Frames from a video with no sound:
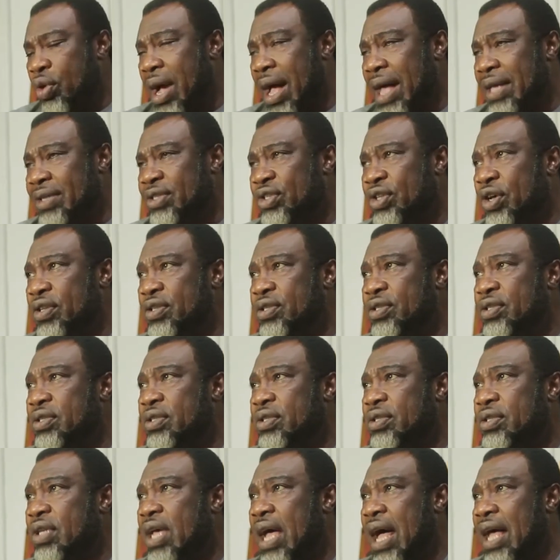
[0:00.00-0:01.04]
has done
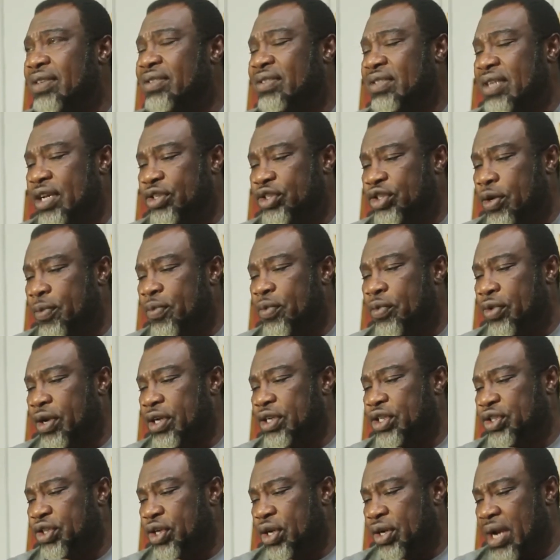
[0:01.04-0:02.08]
outside job
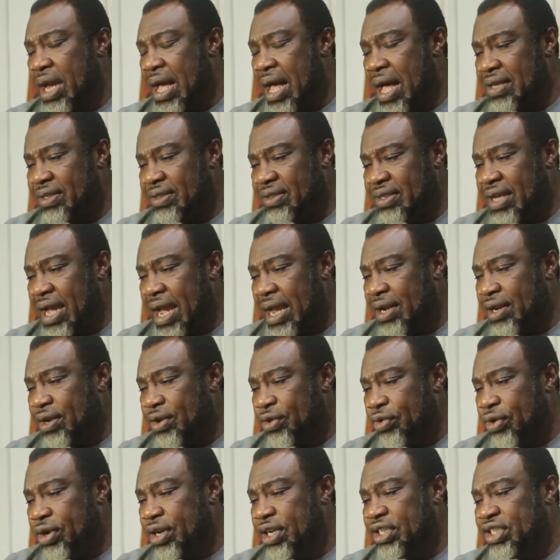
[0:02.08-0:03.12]
creation, outside
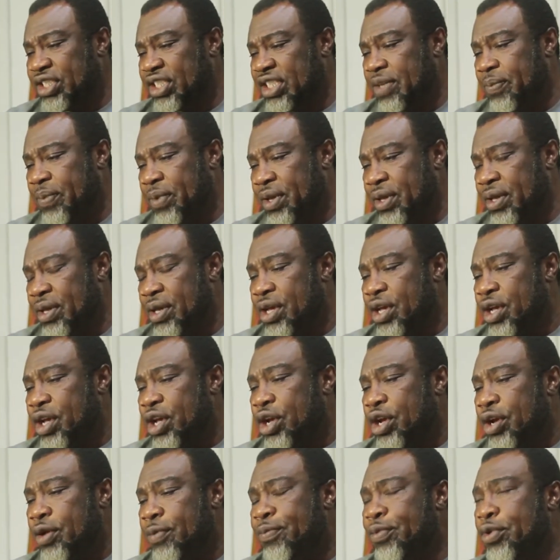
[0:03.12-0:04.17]
growing the GDP.
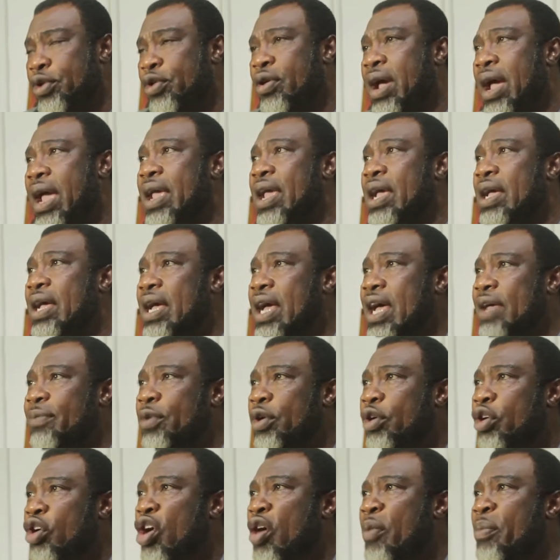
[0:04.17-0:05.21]
UAI have
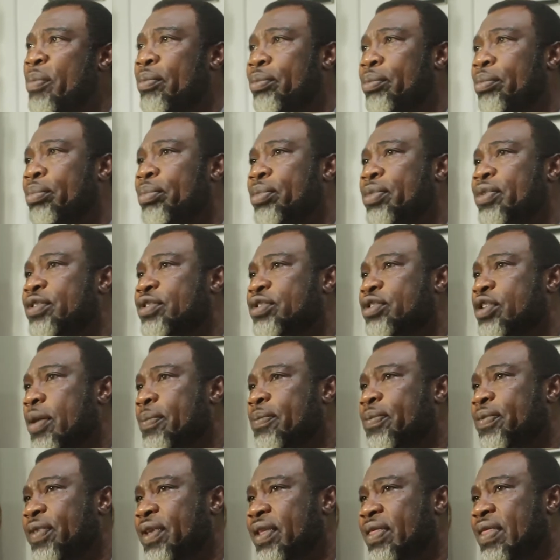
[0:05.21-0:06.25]
become
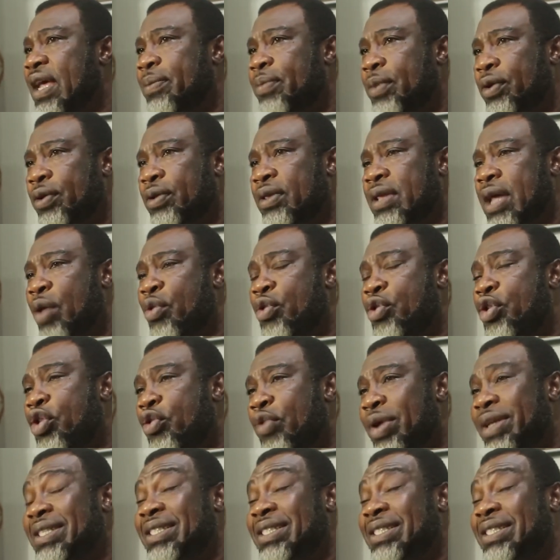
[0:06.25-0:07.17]
something that will create